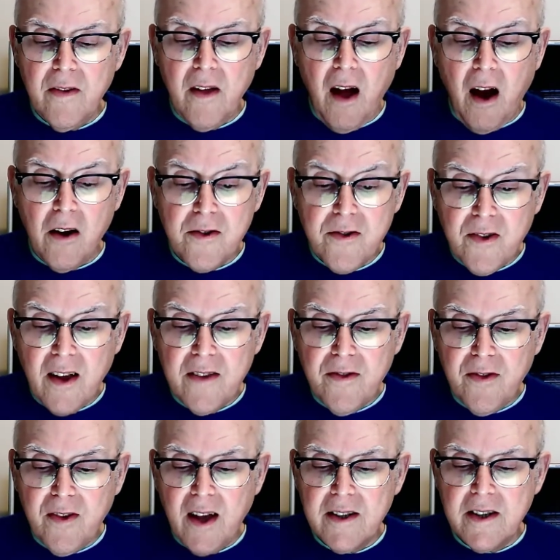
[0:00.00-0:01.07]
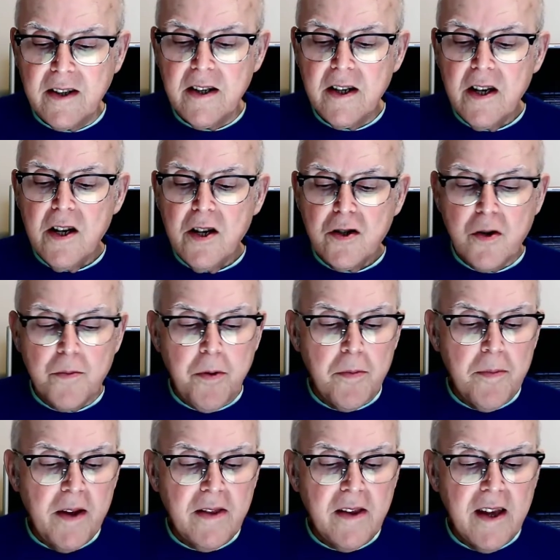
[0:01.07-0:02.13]
sunsetted to
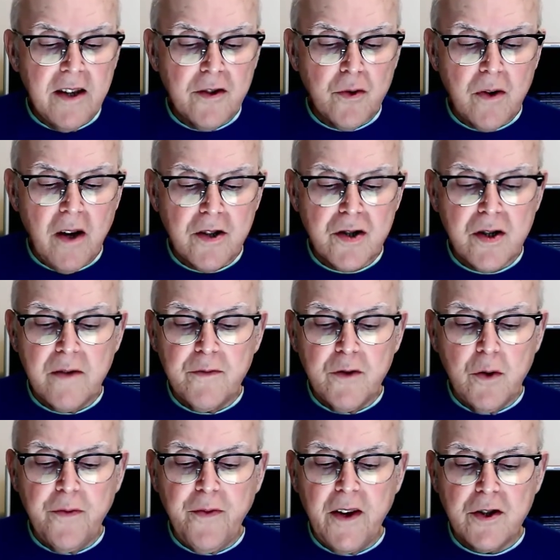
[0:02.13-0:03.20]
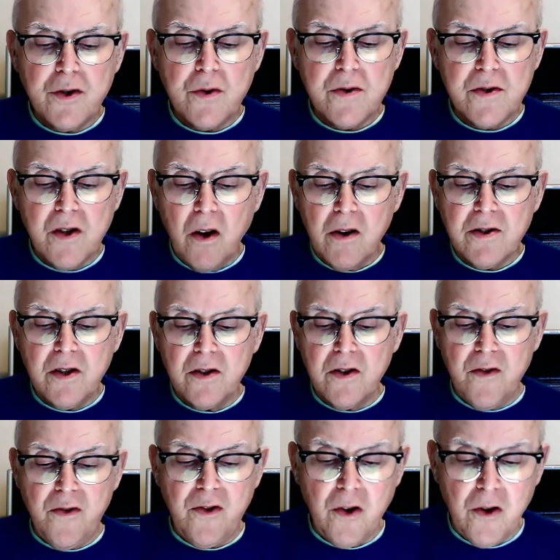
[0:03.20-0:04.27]
permit the introduction of new features hard to
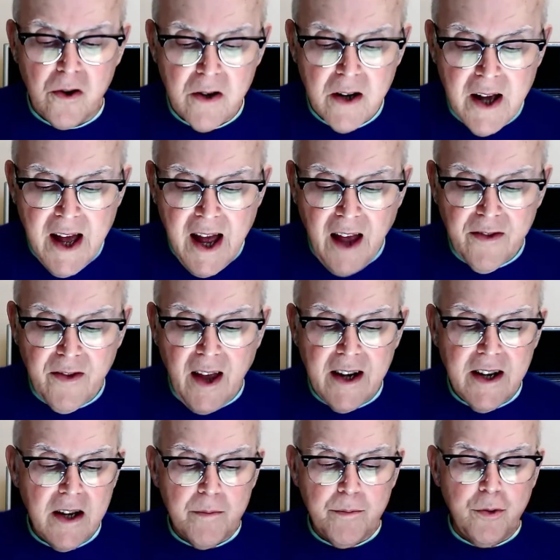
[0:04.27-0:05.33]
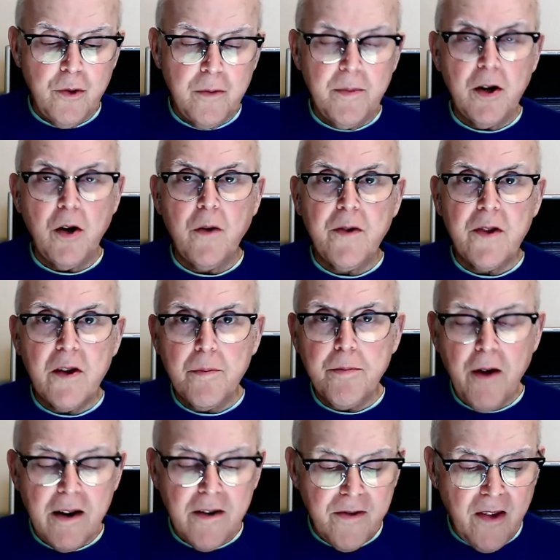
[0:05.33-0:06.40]
discern as any improvement over their
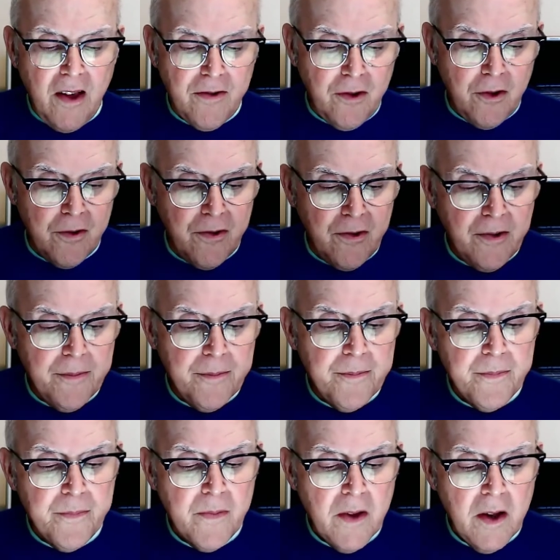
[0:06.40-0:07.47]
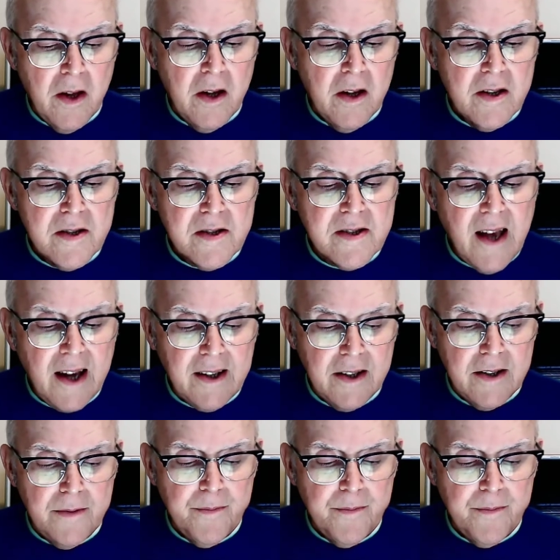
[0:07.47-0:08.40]
predecessors. Second,